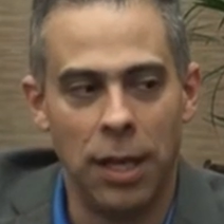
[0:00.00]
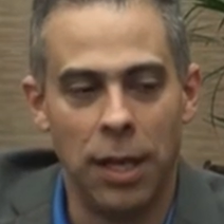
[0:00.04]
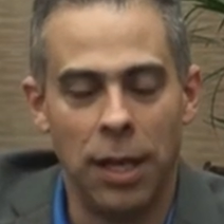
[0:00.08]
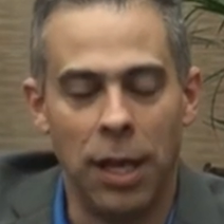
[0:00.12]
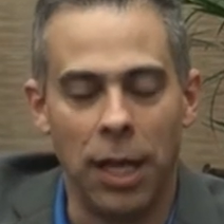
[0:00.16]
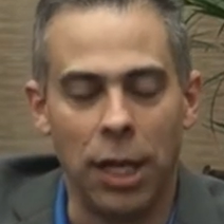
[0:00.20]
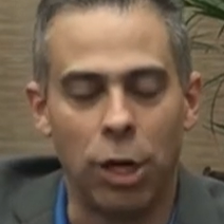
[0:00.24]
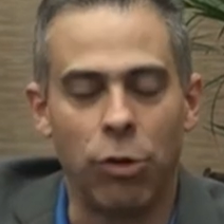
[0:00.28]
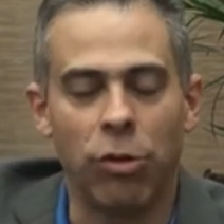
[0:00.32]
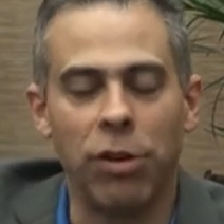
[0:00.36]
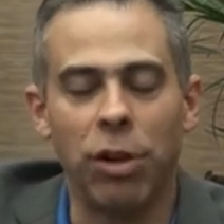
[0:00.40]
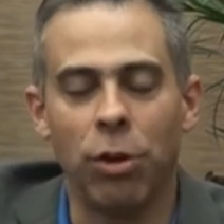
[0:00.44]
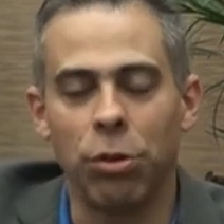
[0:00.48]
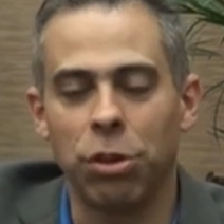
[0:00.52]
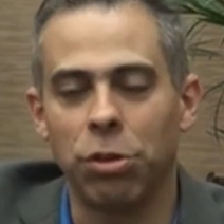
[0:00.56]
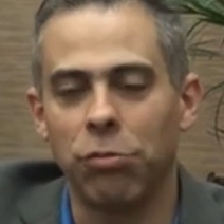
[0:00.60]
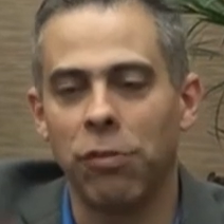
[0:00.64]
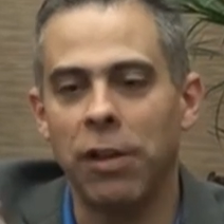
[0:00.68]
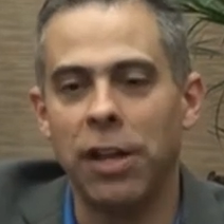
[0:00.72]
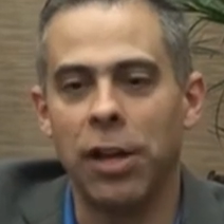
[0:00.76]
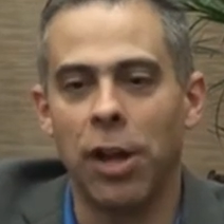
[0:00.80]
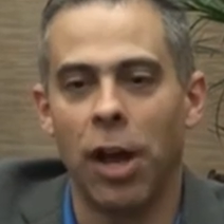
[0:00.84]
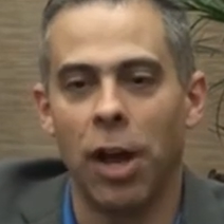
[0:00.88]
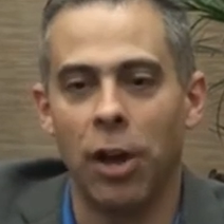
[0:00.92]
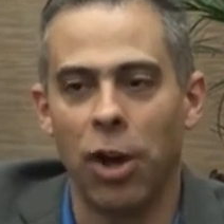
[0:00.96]
In Creo
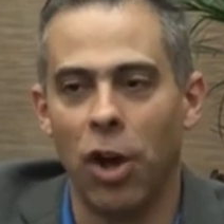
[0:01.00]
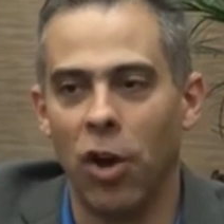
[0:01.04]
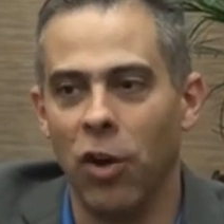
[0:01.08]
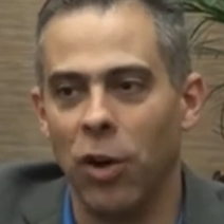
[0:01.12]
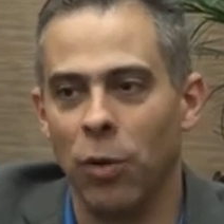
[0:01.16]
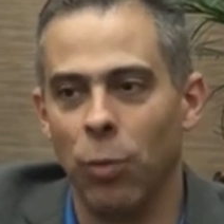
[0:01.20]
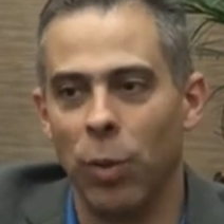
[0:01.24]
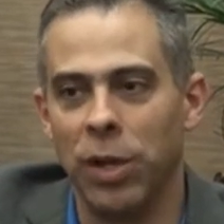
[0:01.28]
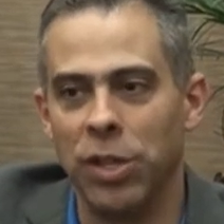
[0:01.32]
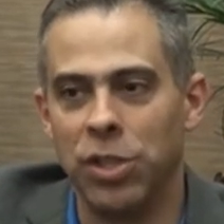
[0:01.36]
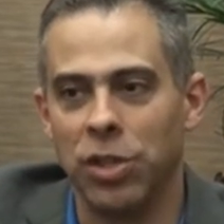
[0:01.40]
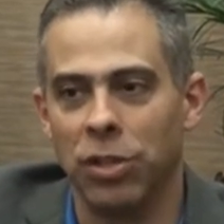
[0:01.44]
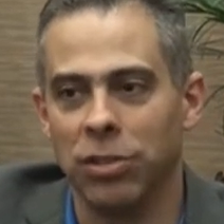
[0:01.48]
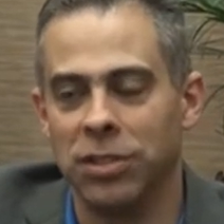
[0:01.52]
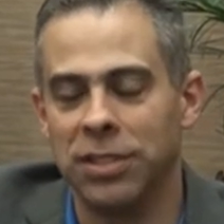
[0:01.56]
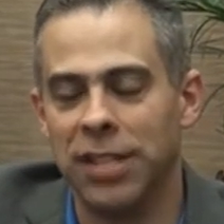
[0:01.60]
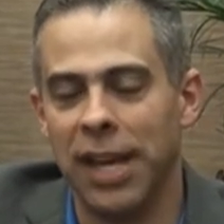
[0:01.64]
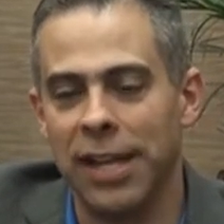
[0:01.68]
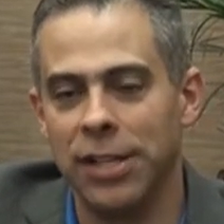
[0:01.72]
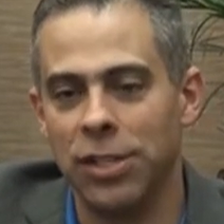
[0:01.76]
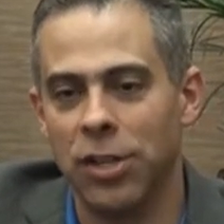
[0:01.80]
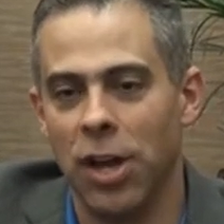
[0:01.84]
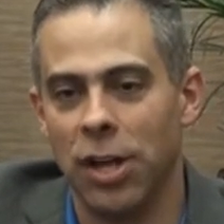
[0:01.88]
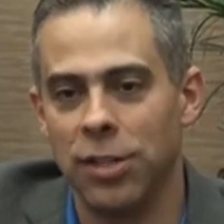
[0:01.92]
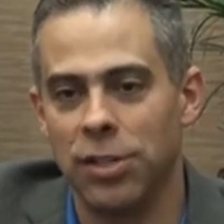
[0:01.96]
three point oh and Windchill
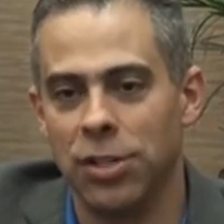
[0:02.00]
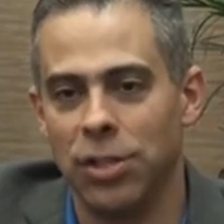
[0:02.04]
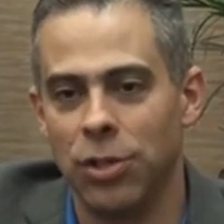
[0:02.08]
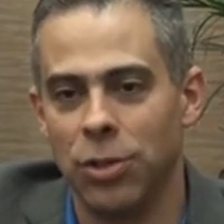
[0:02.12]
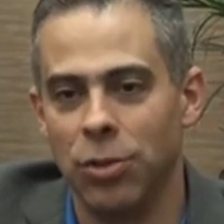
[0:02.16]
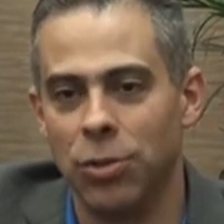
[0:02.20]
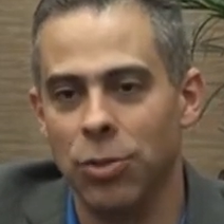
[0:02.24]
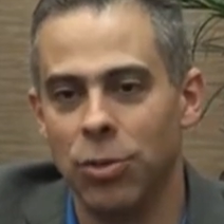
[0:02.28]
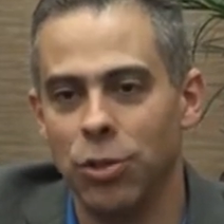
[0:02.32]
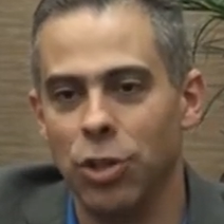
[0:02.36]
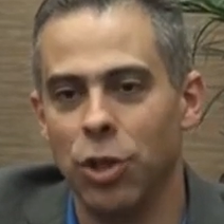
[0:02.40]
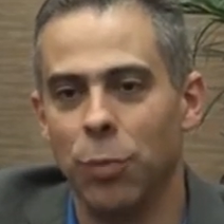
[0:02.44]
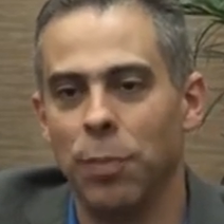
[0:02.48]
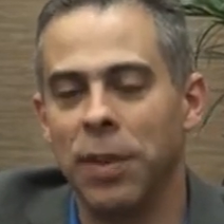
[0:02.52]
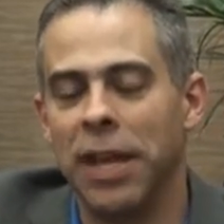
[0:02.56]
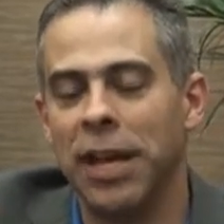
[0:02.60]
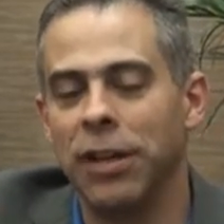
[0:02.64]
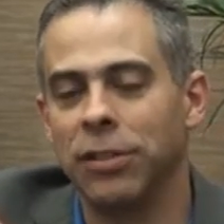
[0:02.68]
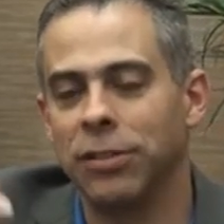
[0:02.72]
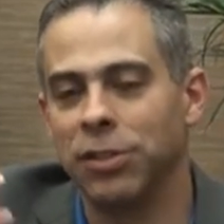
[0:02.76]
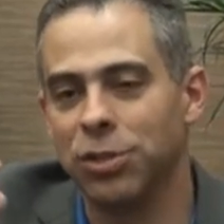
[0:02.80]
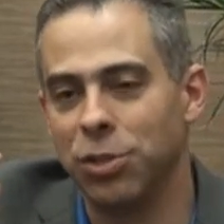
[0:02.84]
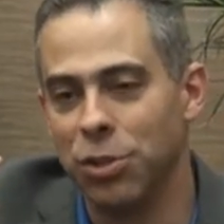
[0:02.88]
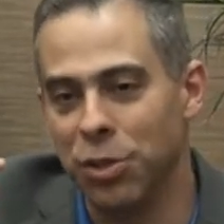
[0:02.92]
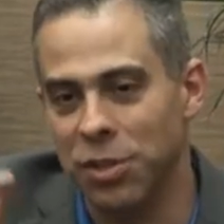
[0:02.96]
ten point two, you'll be
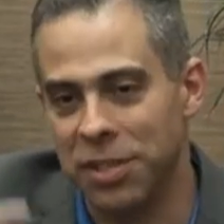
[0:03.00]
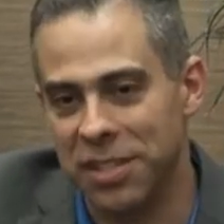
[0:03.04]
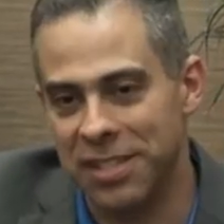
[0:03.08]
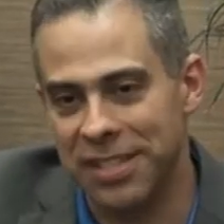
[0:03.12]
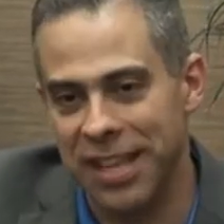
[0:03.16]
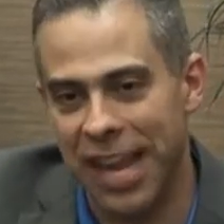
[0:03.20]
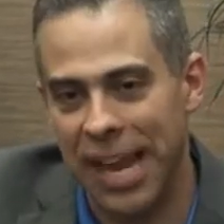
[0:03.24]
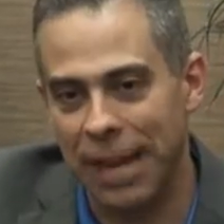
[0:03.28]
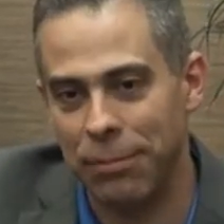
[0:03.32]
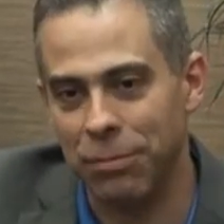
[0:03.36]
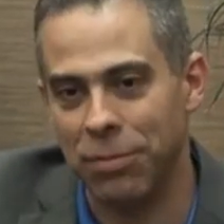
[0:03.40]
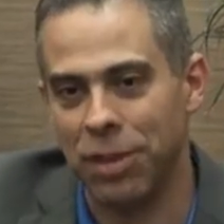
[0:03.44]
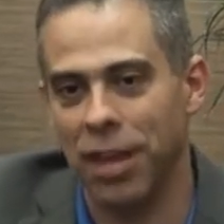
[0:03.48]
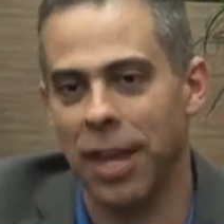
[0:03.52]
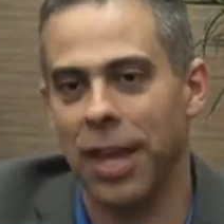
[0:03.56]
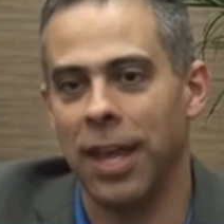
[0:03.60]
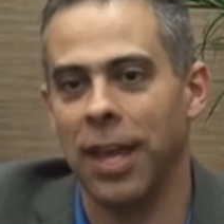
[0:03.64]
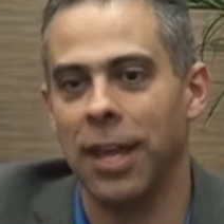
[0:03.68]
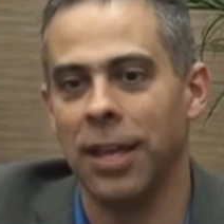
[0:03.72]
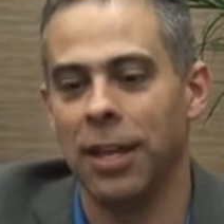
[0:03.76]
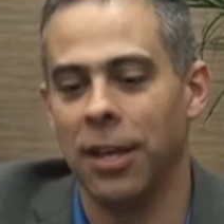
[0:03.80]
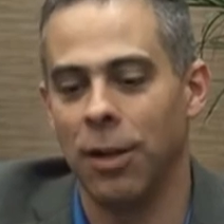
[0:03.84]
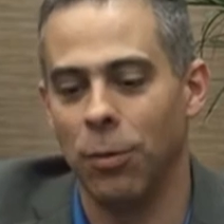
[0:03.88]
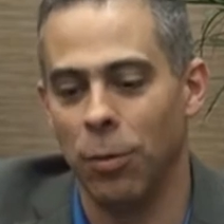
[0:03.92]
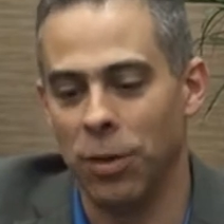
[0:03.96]
able to do the same
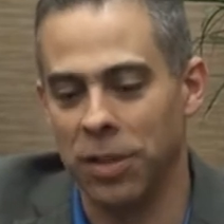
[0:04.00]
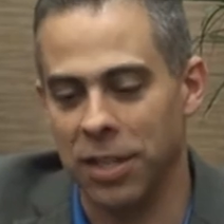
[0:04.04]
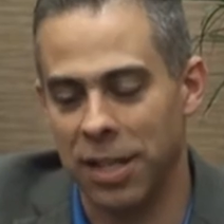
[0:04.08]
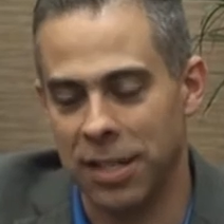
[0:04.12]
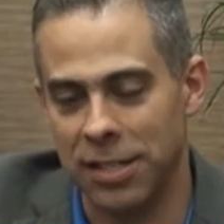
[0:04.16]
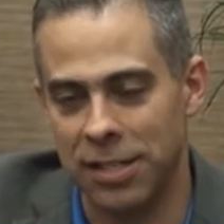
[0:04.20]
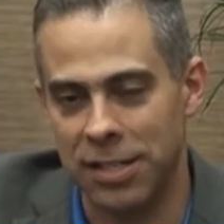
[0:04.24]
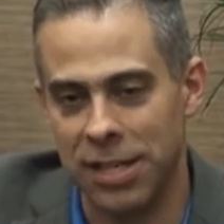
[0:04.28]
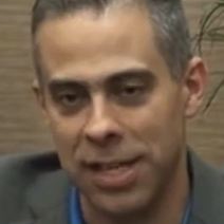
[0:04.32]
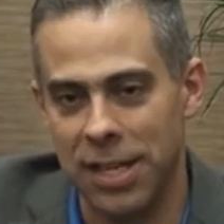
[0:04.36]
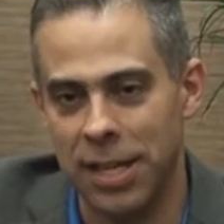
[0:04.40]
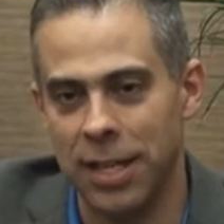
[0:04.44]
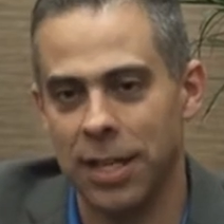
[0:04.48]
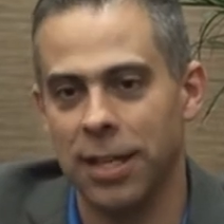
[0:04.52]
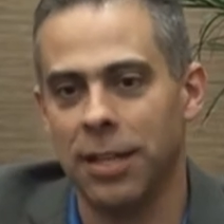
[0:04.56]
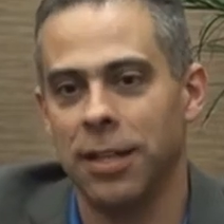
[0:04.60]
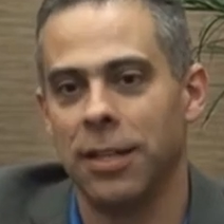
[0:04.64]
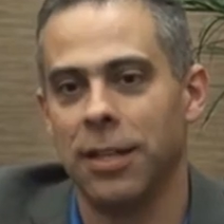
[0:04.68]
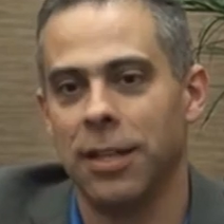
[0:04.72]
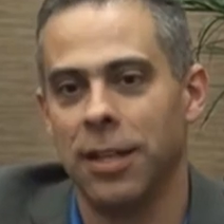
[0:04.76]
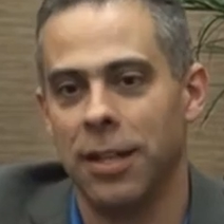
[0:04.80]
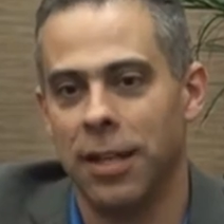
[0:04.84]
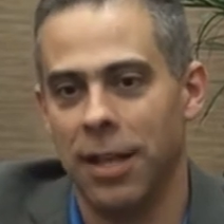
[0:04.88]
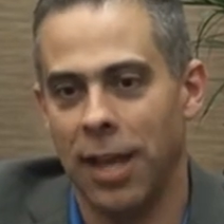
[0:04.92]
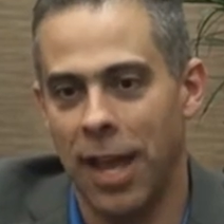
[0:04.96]
thing with CATIA,
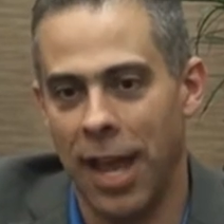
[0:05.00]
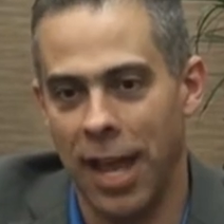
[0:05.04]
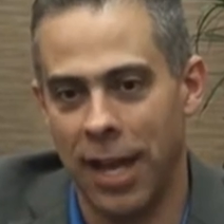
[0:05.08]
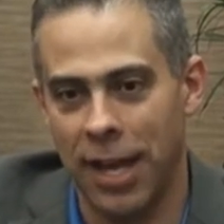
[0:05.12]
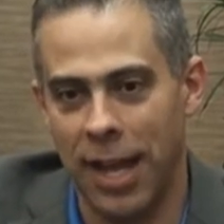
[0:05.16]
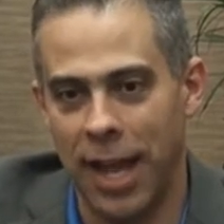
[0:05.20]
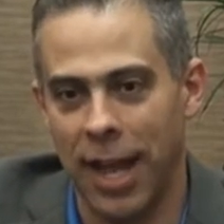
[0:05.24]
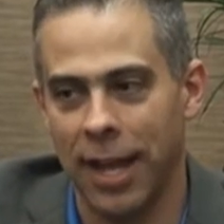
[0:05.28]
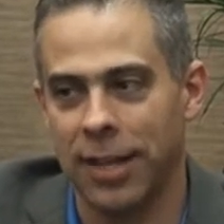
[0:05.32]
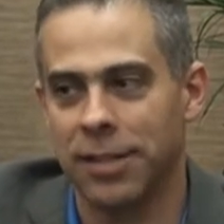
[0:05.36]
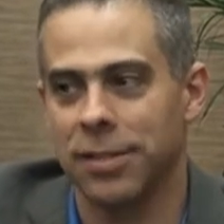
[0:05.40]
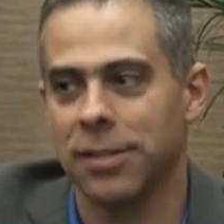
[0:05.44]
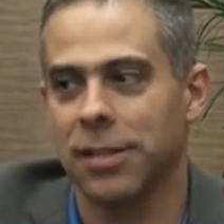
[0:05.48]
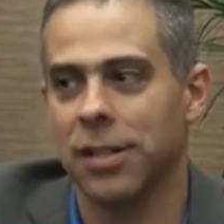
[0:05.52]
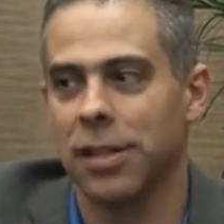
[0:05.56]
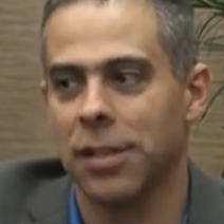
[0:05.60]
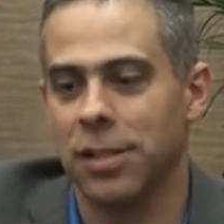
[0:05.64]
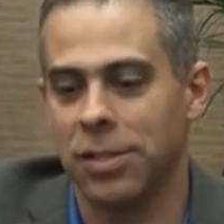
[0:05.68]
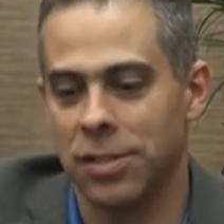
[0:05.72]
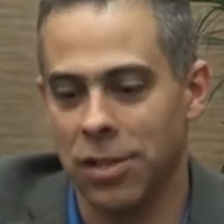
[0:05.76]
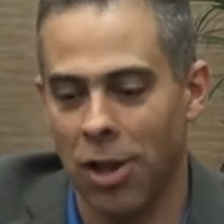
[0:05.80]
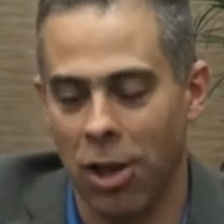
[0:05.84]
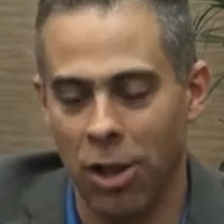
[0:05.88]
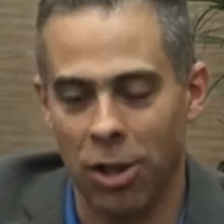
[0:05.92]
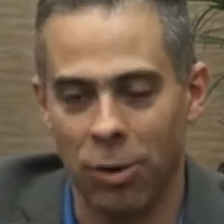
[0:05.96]
N X,
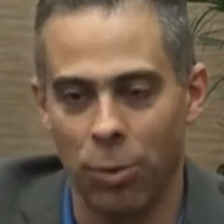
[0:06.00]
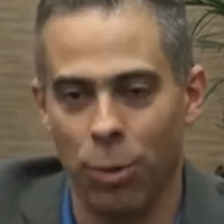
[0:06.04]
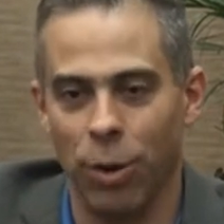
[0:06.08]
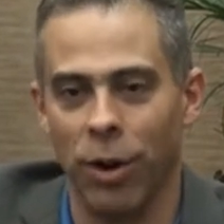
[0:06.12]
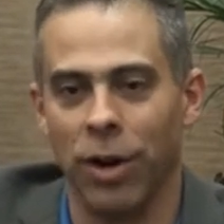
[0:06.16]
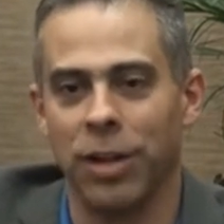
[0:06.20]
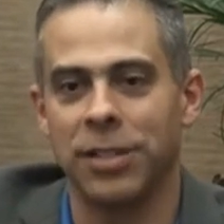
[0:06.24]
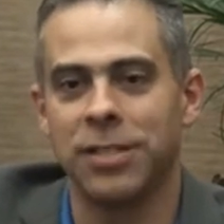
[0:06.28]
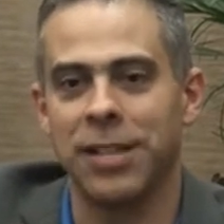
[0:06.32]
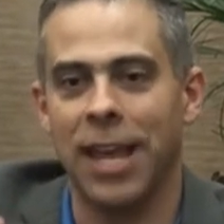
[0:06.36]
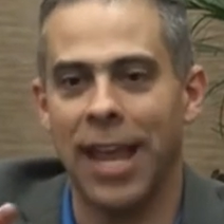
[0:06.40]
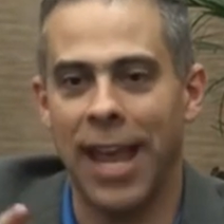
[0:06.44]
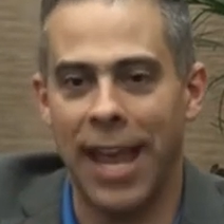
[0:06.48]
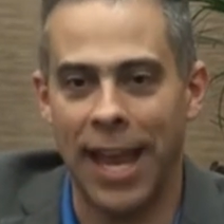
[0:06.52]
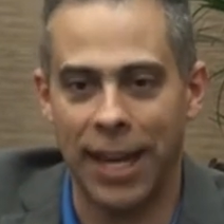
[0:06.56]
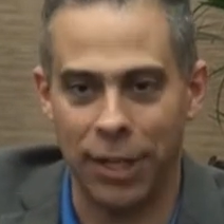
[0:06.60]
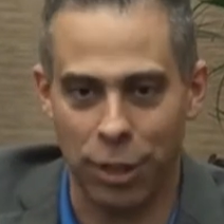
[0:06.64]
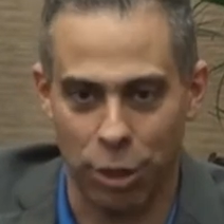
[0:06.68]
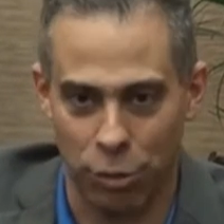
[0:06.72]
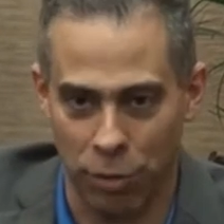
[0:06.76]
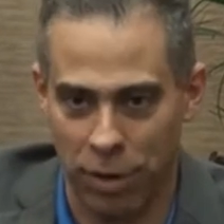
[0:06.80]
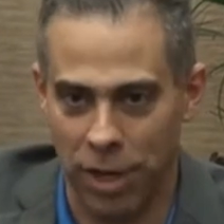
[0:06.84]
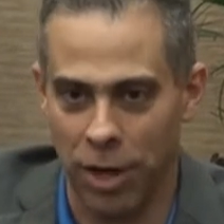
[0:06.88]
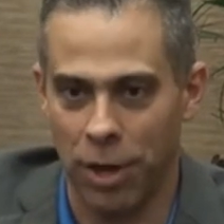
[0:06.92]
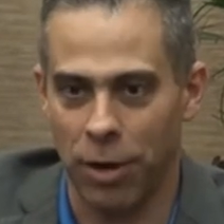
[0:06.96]
SolidWorks, and
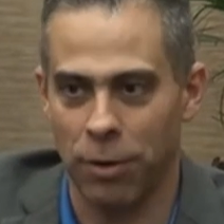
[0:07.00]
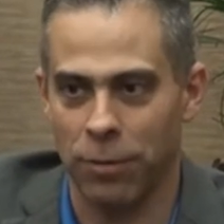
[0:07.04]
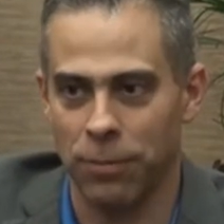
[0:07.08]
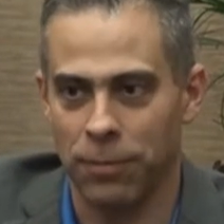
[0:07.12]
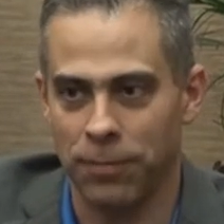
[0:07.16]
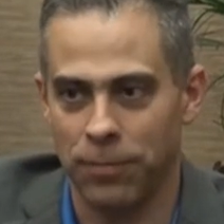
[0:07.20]
Creo.